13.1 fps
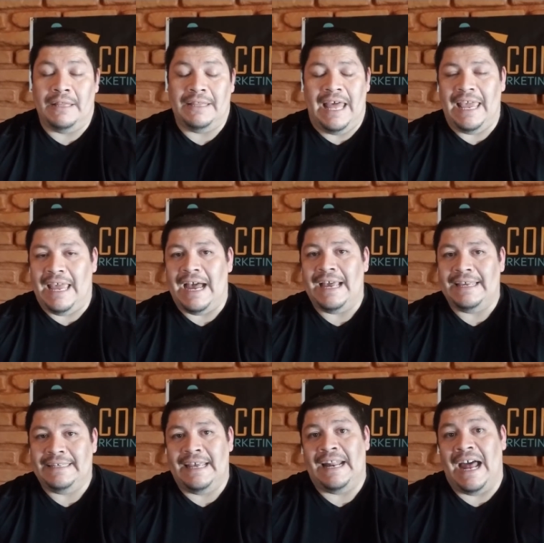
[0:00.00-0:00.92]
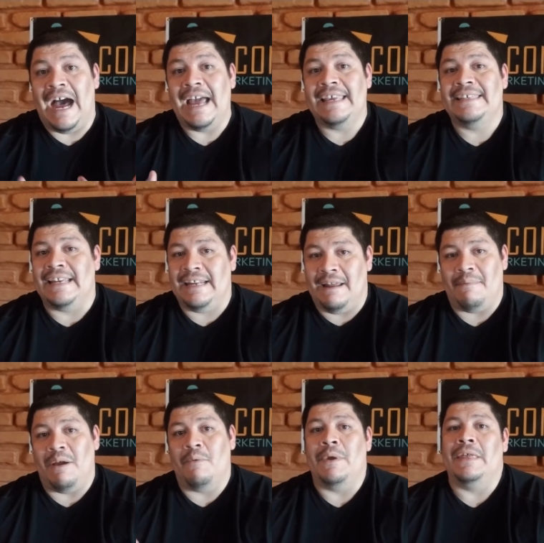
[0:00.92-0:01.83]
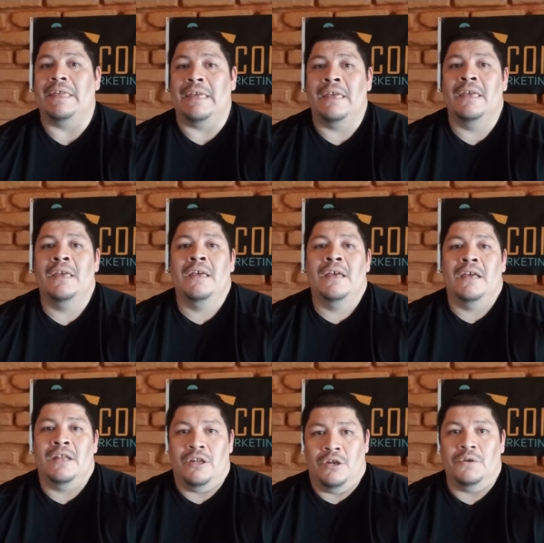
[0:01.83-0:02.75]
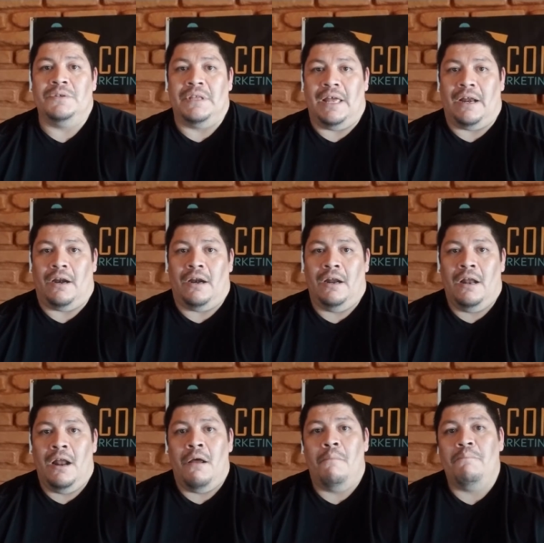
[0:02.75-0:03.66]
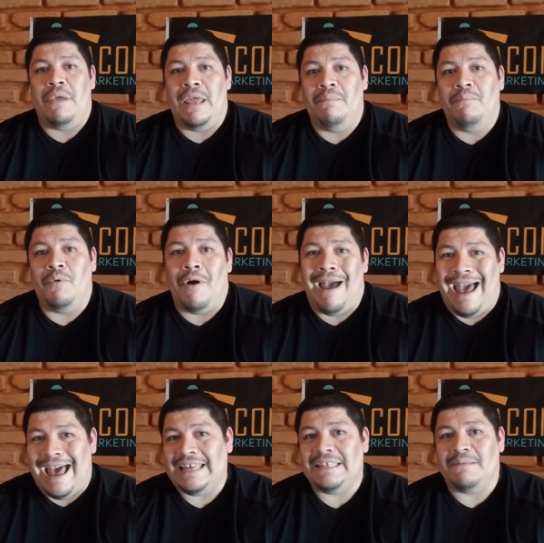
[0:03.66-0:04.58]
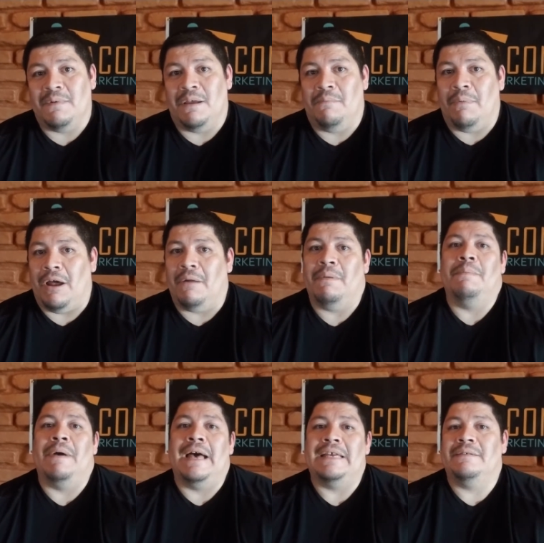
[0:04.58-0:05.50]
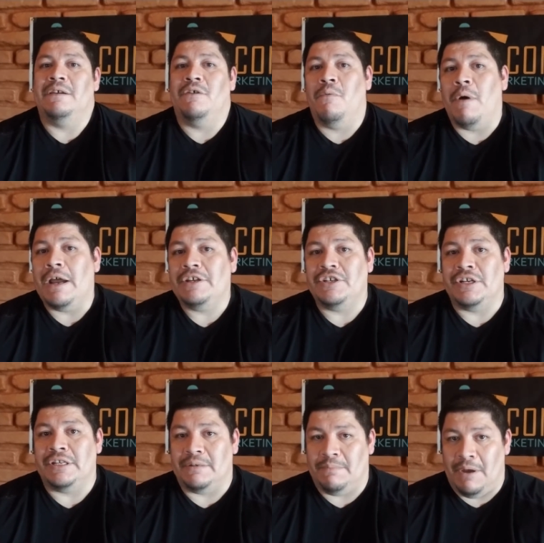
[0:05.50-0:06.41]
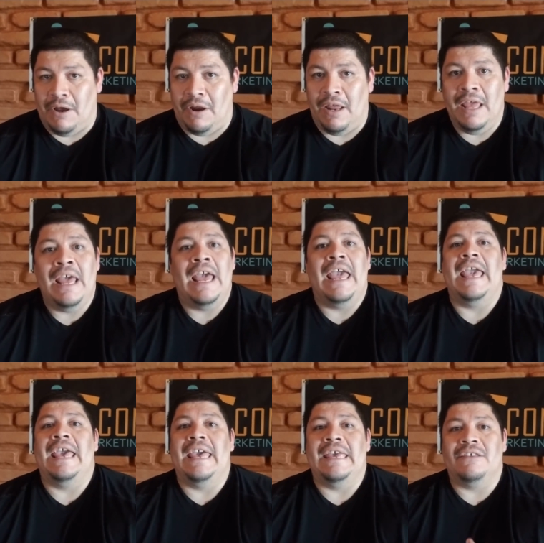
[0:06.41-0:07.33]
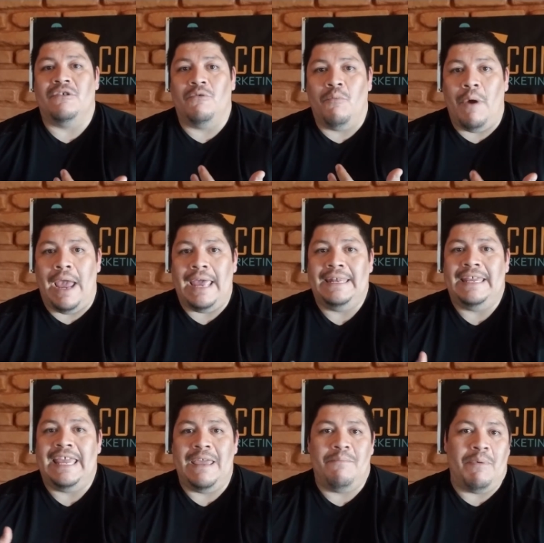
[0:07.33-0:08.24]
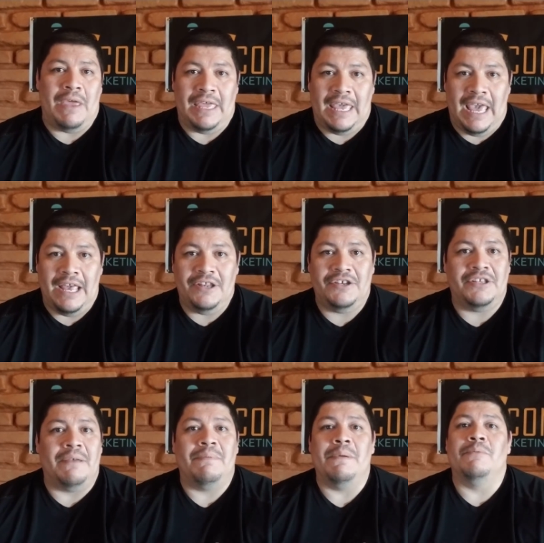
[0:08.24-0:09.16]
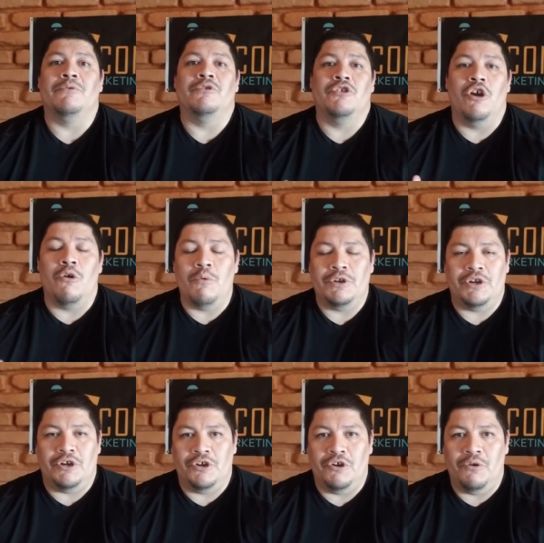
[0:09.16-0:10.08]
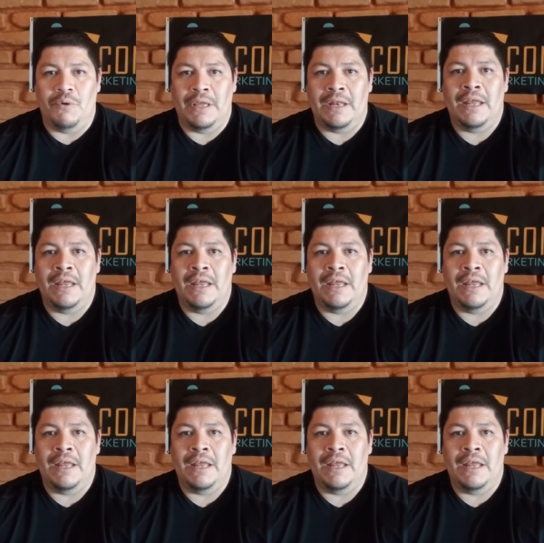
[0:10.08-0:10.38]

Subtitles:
Like I said, I send out my weekly newsletter. People ask me about it. People ask me questions about it. It is a way to keep engaged, let people know what you're doing.